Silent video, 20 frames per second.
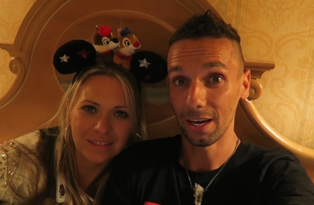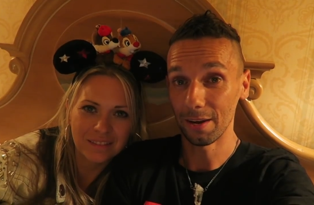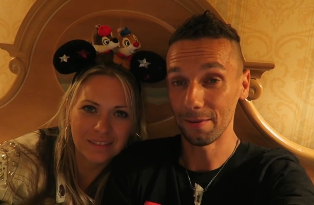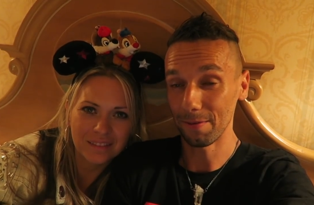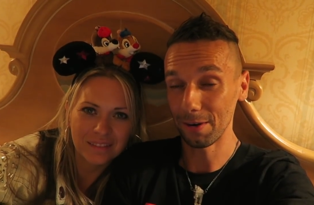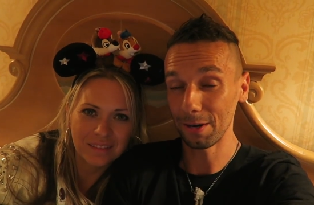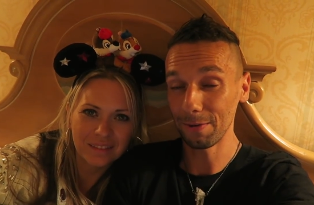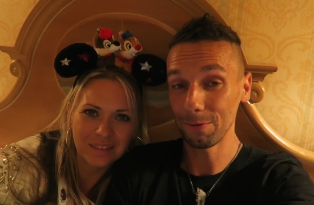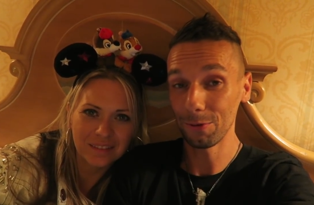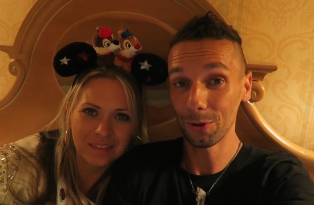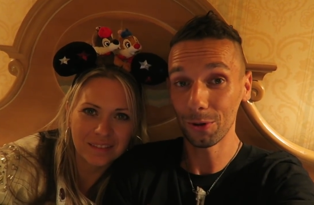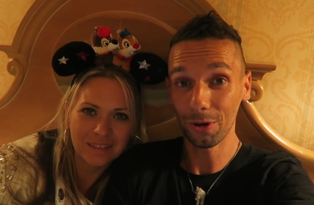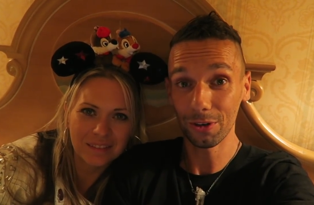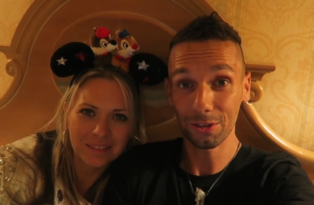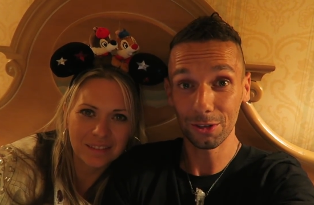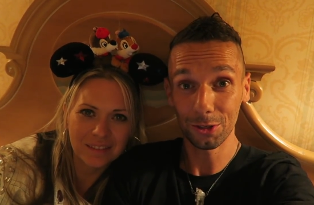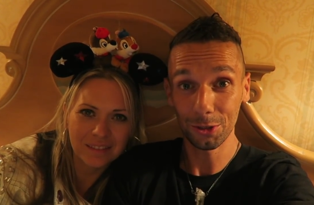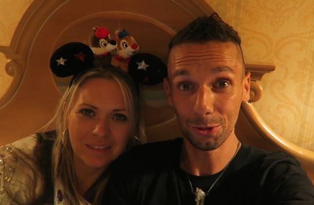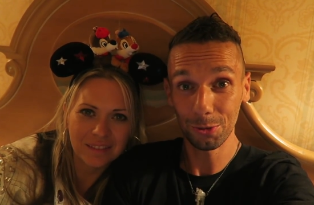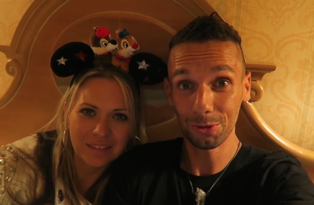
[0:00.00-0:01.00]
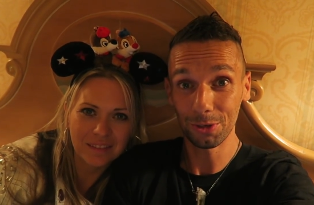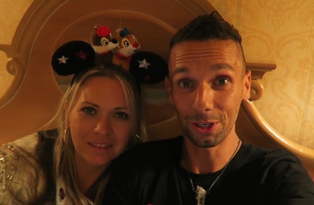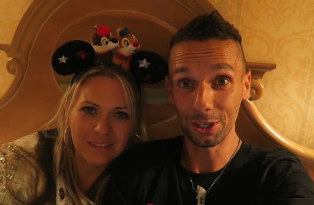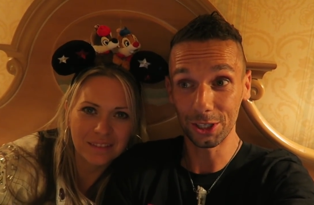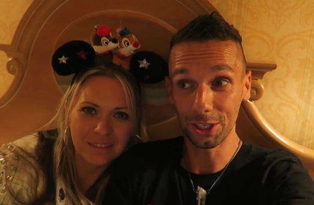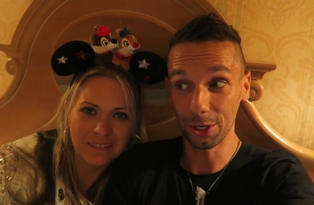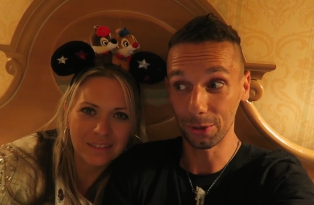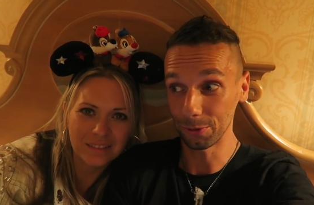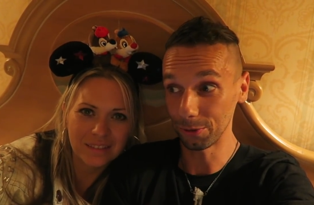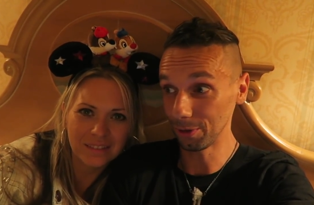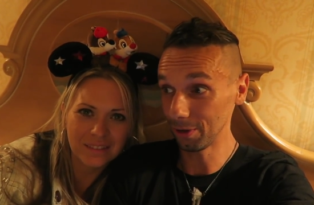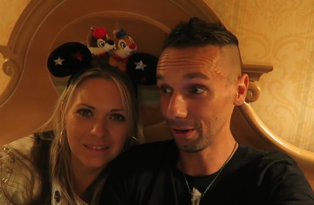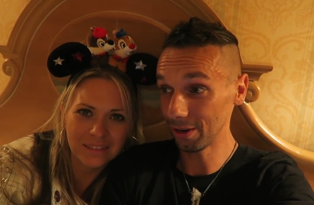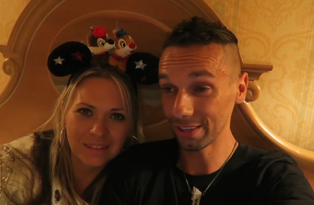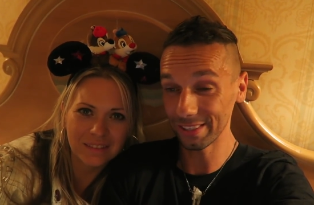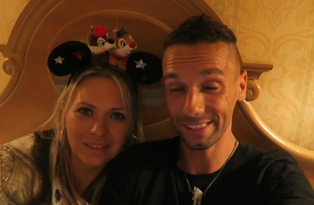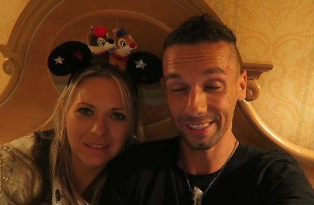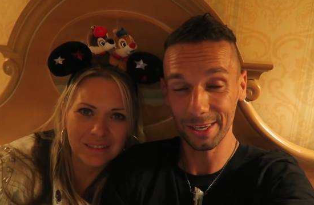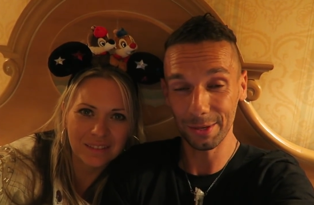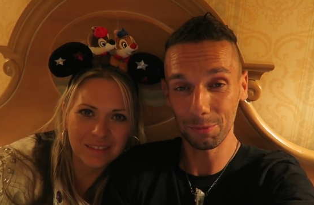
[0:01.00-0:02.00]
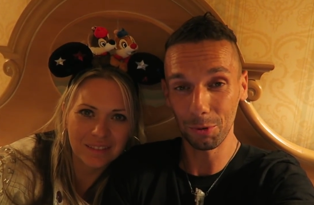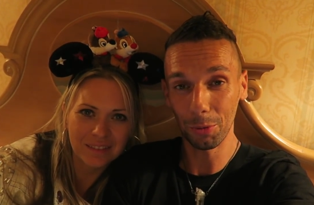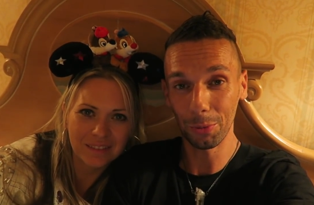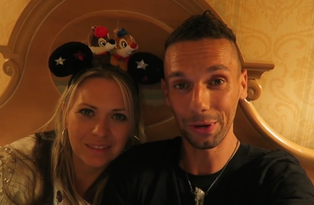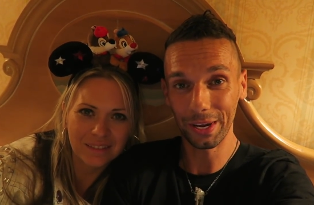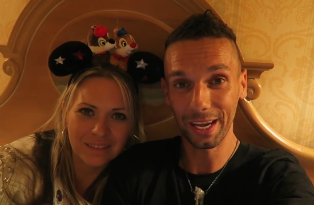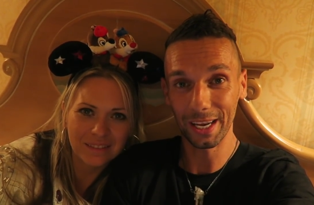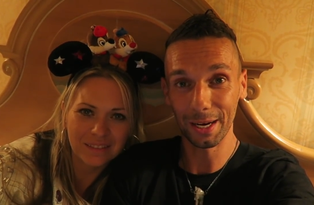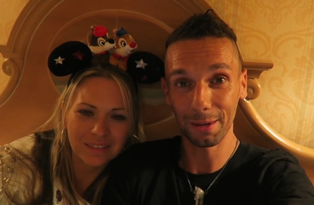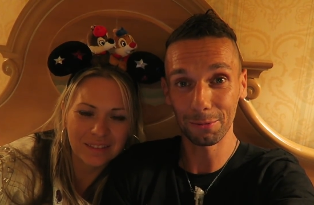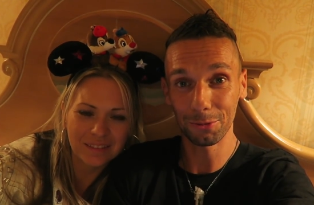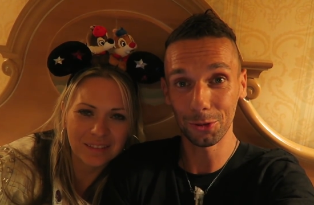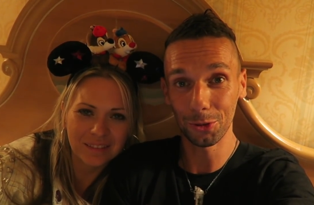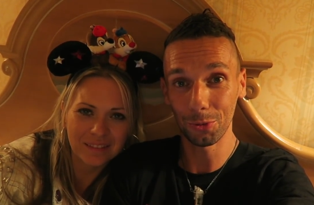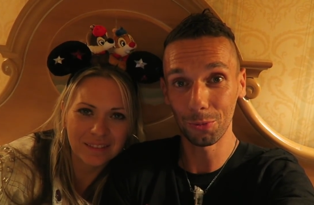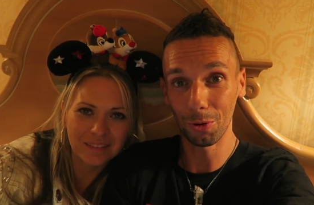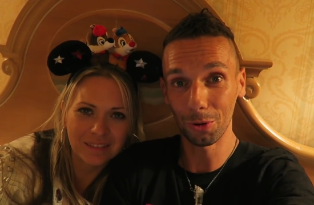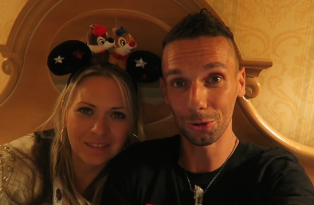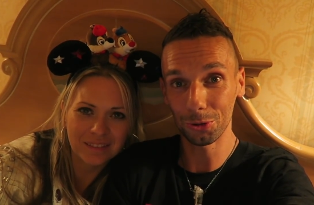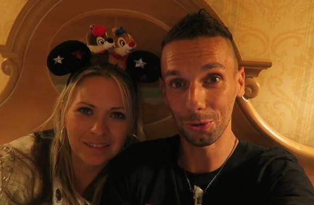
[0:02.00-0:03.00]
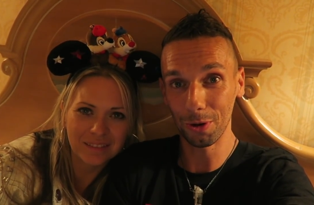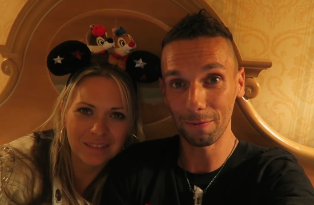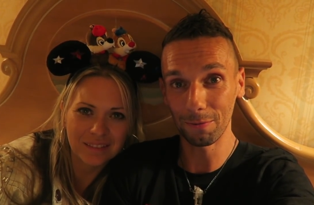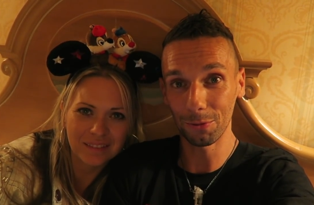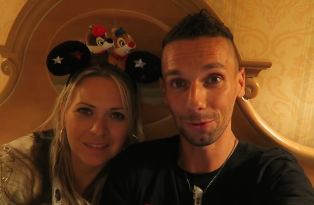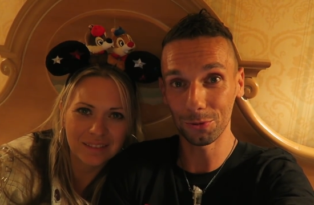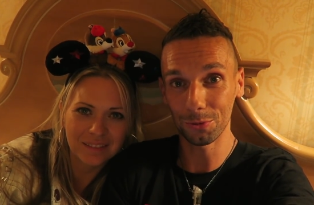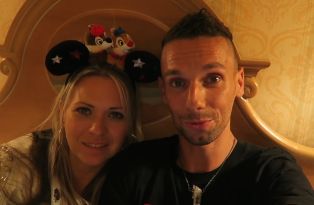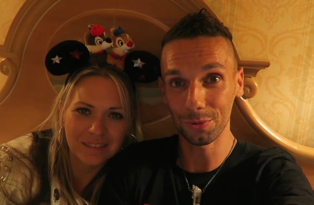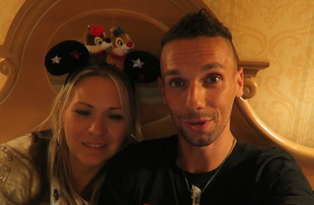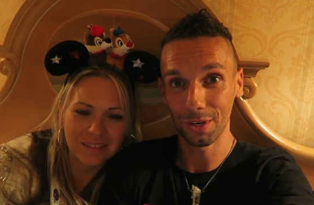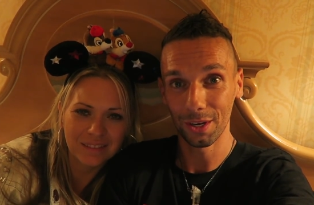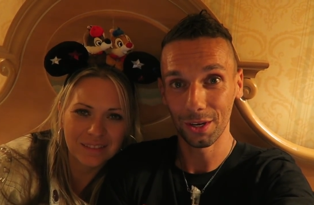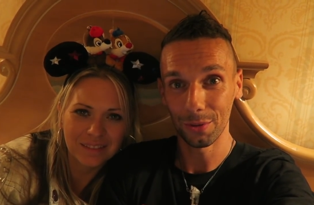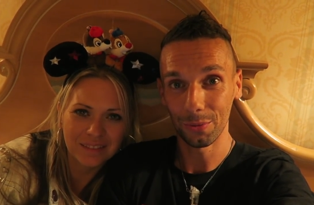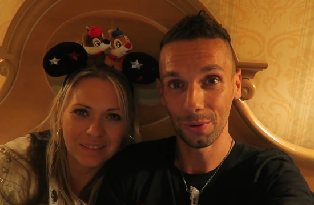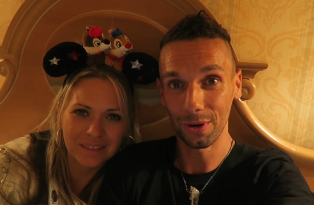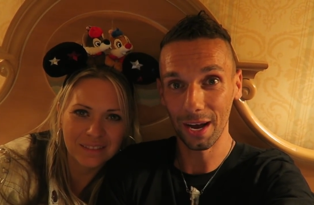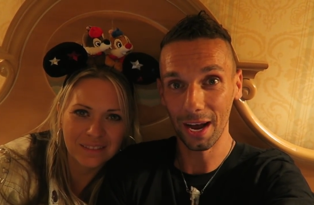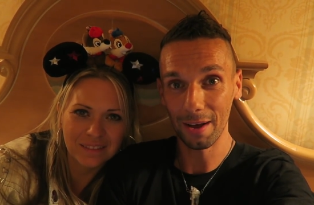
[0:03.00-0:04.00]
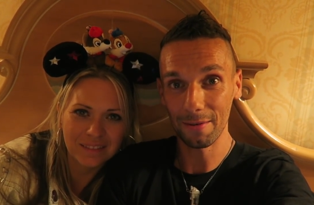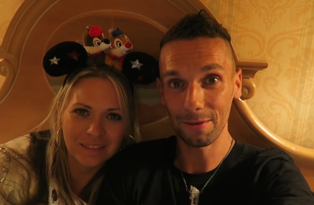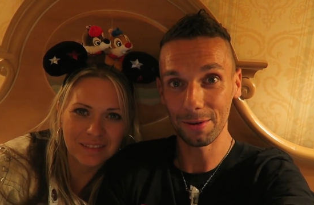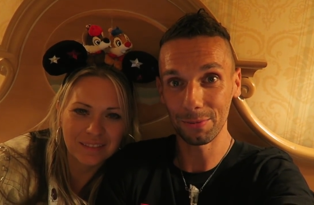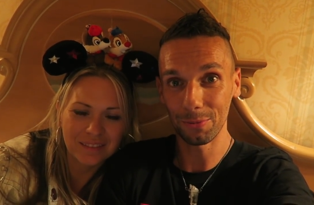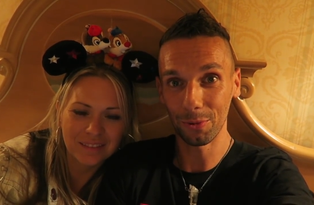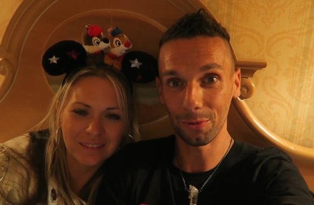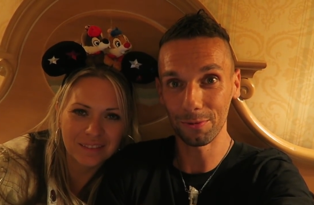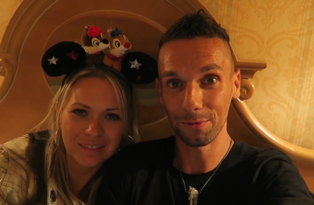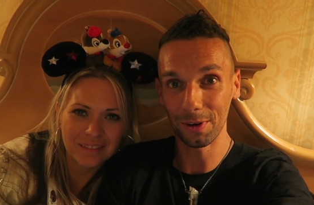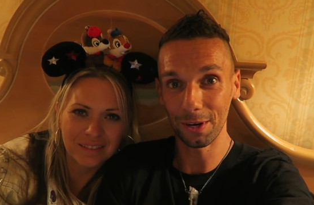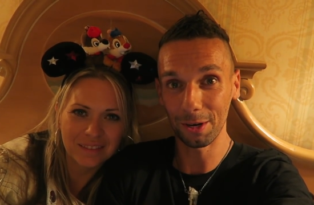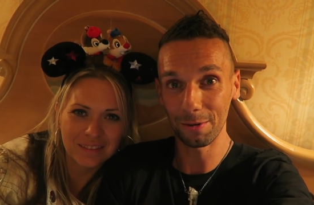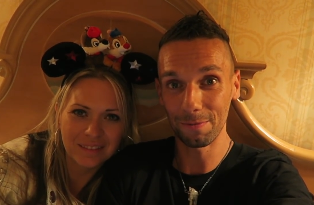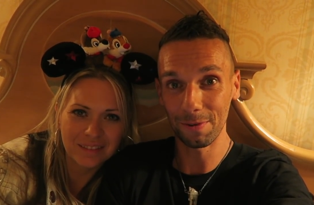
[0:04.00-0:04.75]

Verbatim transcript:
Speaker 1: And if any of you guys are new to this channel and you like seeing what we're getting up to, what travels we're having, what fun